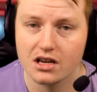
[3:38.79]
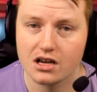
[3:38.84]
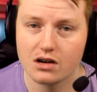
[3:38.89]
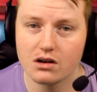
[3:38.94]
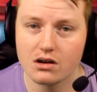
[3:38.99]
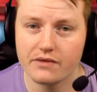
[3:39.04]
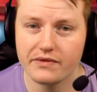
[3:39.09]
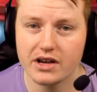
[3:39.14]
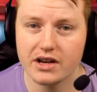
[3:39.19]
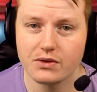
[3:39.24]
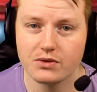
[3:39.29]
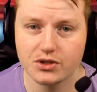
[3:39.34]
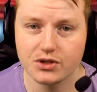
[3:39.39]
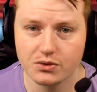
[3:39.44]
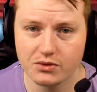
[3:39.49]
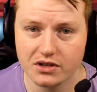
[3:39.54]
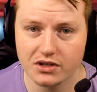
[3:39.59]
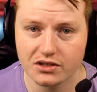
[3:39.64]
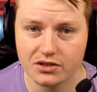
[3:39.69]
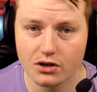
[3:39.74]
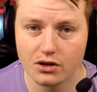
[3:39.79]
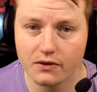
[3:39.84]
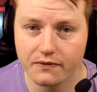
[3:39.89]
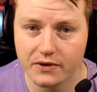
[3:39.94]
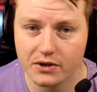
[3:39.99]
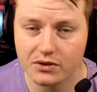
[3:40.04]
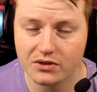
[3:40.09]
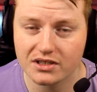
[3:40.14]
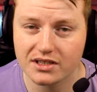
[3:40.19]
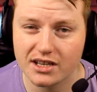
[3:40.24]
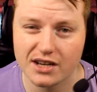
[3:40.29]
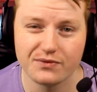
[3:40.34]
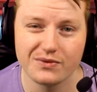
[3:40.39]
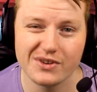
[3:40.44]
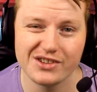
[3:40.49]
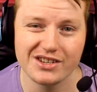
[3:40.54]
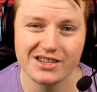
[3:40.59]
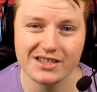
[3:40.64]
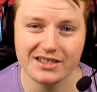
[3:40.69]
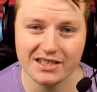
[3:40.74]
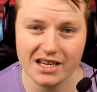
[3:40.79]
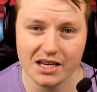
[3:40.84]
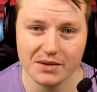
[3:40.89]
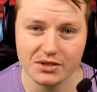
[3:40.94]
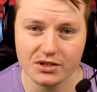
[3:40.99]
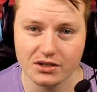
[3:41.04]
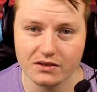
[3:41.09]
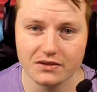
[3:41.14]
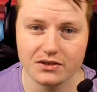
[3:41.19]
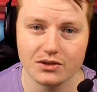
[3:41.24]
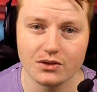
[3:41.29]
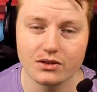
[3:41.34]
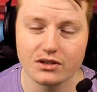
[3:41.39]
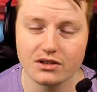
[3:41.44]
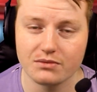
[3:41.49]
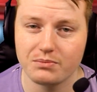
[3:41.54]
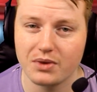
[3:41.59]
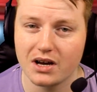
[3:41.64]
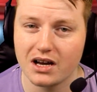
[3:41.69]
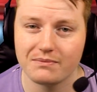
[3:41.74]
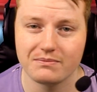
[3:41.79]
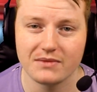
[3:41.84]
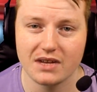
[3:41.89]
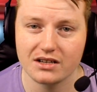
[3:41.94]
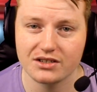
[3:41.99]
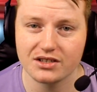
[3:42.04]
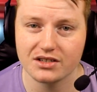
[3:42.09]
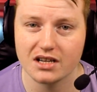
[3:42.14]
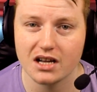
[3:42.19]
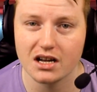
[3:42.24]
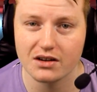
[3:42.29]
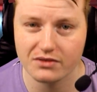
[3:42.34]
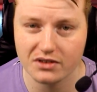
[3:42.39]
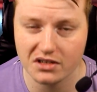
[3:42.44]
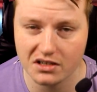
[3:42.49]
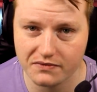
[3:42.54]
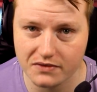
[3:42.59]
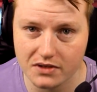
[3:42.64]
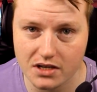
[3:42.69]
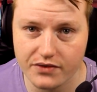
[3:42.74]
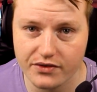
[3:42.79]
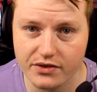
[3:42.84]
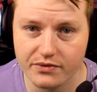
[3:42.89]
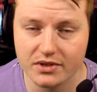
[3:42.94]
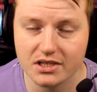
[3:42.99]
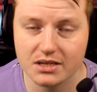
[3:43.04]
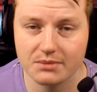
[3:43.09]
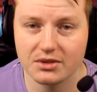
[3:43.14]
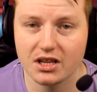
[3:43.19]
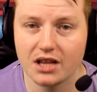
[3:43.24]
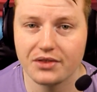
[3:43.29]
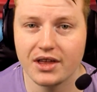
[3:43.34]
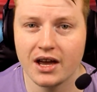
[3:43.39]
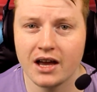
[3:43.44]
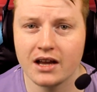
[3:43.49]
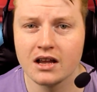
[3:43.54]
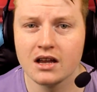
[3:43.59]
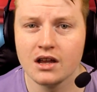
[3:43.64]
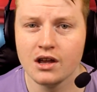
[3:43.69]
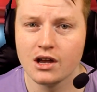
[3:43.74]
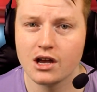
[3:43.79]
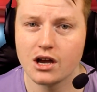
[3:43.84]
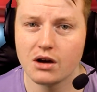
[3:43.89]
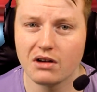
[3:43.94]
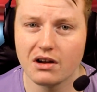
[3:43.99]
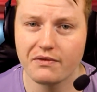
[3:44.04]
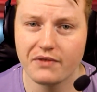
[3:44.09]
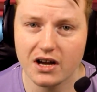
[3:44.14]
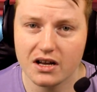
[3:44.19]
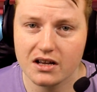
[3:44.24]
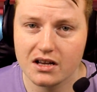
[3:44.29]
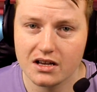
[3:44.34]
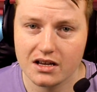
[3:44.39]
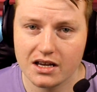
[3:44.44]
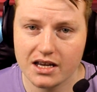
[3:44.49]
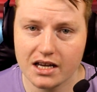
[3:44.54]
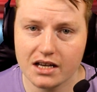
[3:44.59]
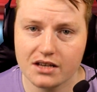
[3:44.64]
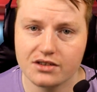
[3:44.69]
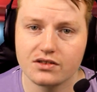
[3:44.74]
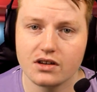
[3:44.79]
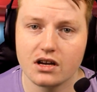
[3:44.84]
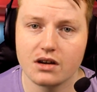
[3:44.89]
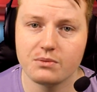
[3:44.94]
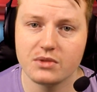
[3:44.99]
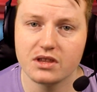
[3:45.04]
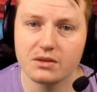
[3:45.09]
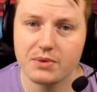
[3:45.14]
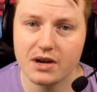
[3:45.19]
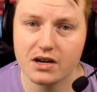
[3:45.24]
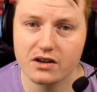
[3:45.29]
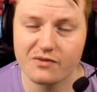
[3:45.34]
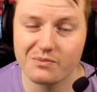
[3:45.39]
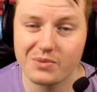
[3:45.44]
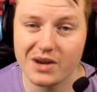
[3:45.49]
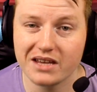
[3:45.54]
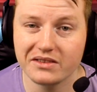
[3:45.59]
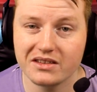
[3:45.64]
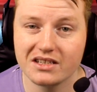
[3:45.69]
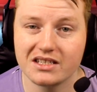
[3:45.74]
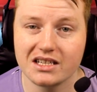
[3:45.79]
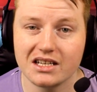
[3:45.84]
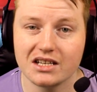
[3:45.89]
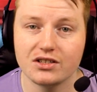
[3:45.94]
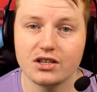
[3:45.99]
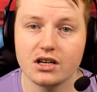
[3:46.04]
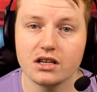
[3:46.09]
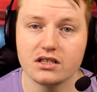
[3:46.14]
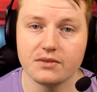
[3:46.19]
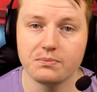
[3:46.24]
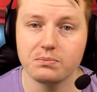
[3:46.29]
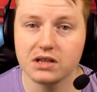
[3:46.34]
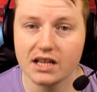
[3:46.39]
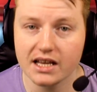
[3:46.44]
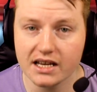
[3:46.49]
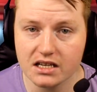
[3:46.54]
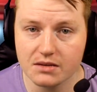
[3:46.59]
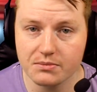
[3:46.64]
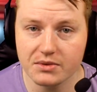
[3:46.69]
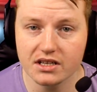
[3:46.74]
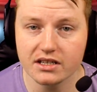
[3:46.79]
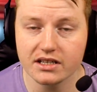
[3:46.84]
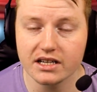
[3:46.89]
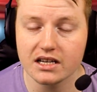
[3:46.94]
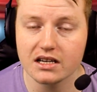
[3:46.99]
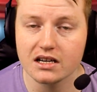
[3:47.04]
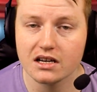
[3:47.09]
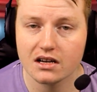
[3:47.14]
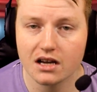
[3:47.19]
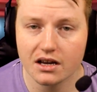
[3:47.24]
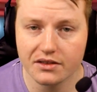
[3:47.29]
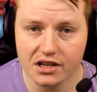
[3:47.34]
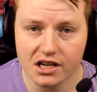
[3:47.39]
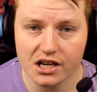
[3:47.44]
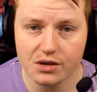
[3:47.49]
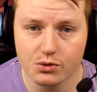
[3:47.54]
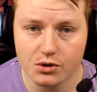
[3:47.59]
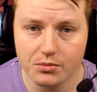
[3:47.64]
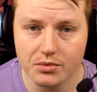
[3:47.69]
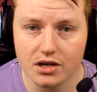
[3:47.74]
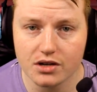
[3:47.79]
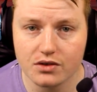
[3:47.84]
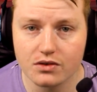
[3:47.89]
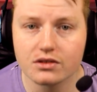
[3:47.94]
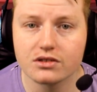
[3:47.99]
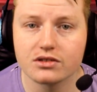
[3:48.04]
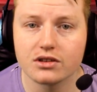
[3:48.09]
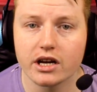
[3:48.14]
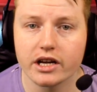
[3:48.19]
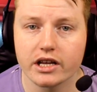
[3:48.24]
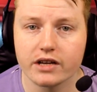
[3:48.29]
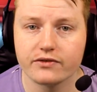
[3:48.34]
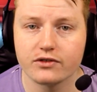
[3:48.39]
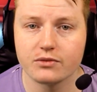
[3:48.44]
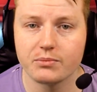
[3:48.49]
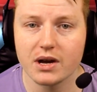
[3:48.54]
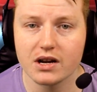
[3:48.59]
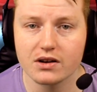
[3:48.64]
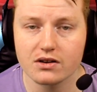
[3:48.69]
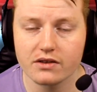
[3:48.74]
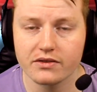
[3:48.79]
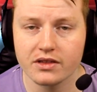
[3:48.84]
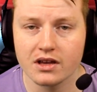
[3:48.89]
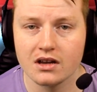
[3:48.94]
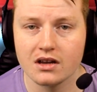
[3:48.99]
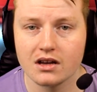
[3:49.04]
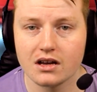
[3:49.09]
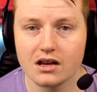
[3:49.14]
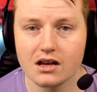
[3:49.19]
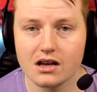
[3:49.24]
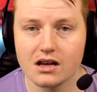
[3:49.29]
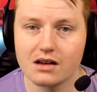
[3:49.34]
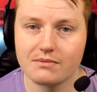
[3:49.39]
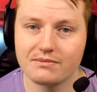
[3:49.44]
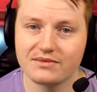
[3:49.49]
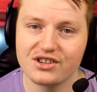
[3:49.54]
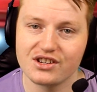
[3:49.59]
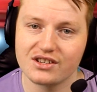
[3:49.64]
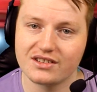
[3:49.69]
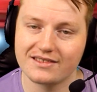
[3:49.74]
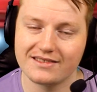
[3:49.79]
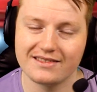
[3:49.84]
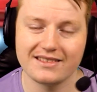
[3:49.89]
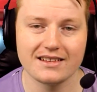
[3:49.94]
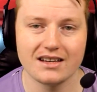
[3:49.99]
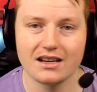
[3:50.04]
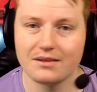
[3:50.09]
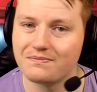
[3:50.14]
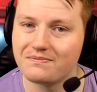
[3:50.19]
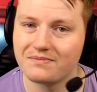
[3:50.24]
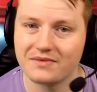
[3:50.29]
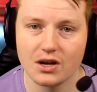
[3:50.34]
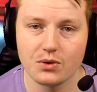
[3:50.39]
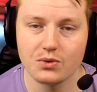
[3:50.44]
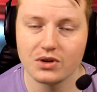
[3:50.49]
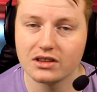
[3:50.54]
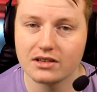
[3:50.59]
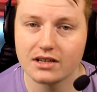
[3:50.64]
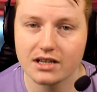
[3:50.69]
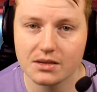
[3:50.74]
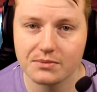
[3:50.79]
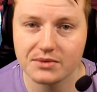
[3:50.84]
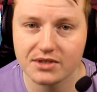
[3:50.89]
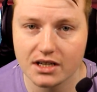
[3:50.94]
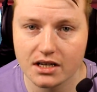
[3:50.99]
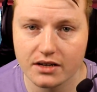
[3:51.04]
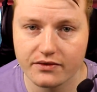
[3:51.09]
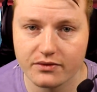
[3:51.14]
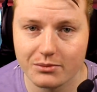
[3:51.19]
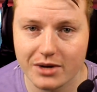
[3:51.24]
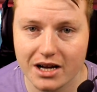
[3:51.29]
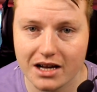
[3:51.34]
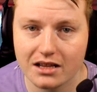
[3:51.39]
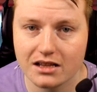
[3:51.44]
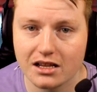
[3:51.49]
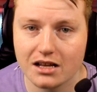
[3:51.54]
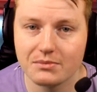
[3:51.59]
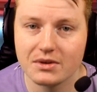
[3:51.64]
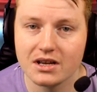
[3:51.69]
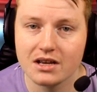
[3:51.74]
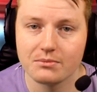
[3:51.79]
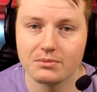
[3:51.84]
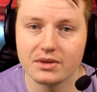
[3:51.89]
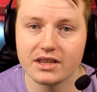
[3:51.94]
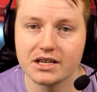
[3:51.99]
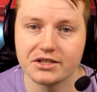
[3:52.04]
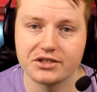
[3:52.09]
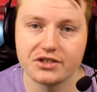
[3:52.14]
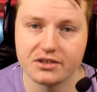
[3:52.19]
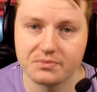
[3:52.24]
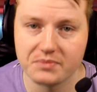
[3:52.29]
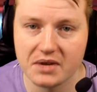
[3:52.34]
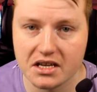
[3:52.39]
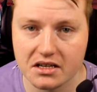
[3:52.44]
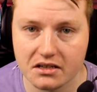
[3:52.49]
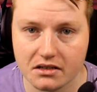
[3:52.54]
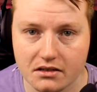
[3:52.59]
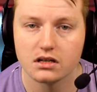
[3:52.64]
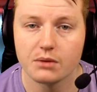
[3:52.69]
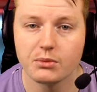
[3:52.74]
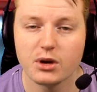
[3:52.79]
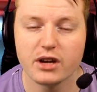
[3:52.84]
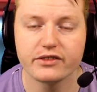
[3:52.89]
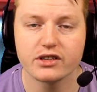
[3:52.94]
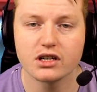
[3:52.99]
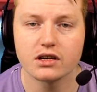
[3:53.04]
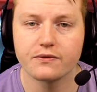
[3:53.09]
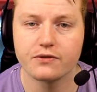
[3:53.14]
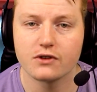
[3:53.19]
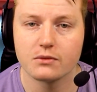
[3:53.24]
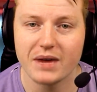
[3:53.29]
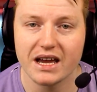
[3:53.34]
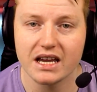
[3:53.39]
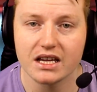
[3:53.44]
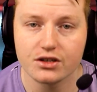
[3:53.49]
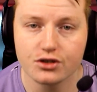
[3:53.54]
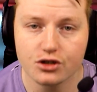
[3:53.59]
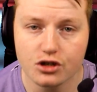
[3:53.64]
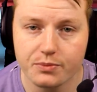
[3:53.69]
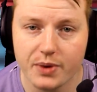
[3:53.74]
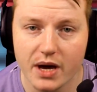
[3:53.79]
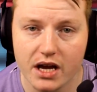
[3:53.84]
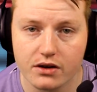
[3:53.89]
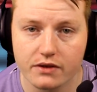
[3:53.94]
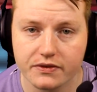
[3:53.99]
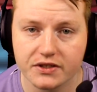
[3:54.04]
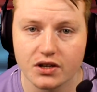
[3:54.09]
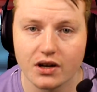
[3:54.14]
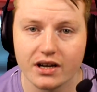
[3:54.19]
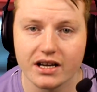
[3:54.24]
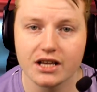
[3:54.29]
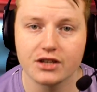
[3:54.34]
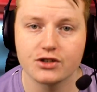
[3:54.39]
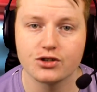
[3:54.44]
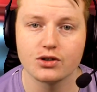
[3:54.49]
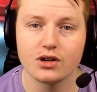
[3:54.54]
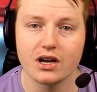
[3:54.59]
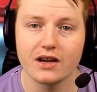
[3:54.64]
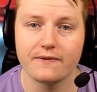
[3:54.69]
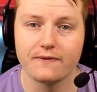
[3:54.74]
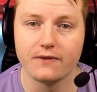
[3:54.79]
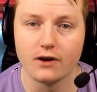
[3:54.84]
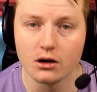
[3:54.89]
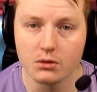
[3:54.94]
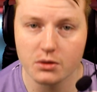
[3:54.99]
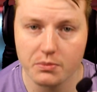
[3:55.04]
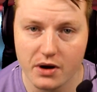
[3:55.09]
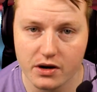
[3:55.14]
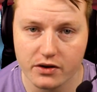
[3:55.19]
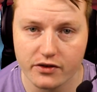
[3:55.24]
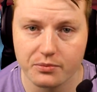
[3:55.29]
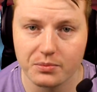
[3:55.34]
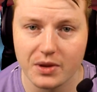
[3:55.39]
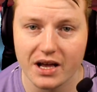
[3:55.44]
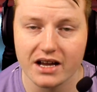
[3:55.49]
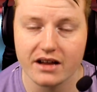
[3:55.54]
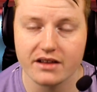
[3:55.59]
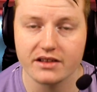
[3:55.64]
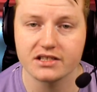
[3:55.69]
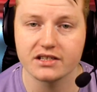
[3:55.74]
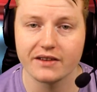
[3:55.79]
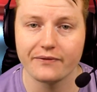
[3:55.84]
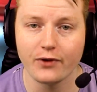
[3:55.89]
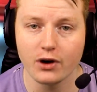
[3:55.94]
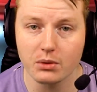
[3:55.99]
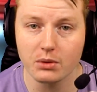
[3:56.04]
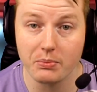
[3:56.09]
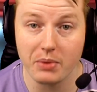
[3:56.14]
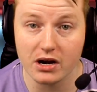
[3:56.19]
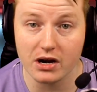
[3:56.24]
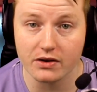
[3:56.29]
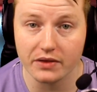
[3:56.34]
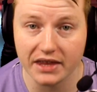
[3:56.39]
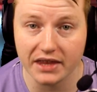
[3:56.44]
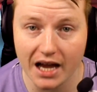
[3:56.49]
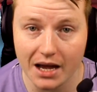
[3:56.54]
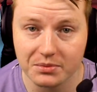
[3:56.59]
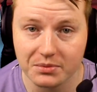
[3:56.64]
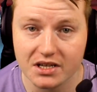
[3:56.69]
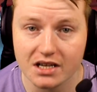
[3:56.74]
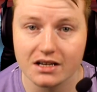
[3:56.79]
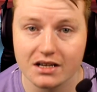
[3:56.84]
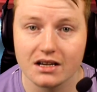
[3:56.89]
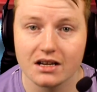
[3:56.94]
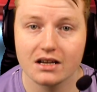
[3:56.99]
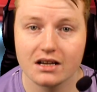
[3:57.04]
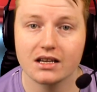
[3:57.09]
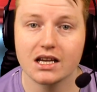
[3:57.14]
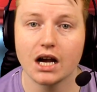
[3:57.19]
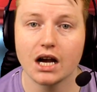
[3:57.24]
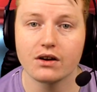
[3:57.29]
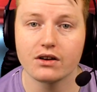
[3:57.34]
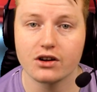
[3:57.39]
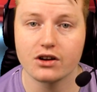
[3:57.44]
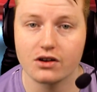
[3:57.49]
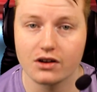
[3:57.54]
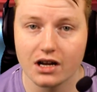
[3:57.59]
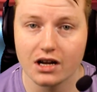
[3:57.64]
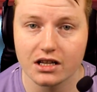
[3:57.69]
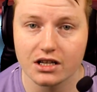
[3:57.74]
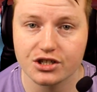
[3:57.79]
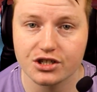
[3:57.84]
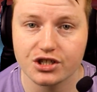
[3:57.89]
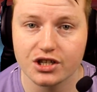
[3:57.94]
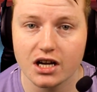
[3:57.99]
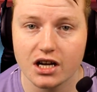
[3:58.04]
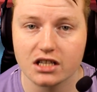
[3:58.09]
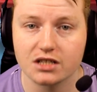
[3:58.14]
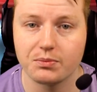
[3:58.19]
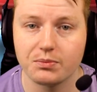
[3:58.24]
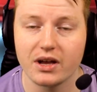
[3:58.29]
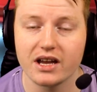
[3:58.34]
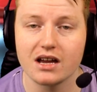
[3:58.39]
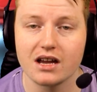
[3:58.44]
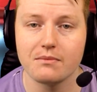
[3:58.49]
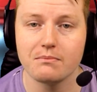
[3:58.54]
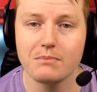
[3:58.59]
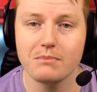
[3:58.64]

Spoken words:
However, it was always off-field stuff, which he seems to have sorted, but I just can't really forgive him for something like that. However, he has signed with the Penrith Panthers, and in terms of playing ability, I think he will be a good signing for Penrith. I wouldn't like him signing for my club, but that's just me. Now, moving on from a new Penrith signing to a former Penrith player. He's the former Penrith captain, current Cronulla Sharks player,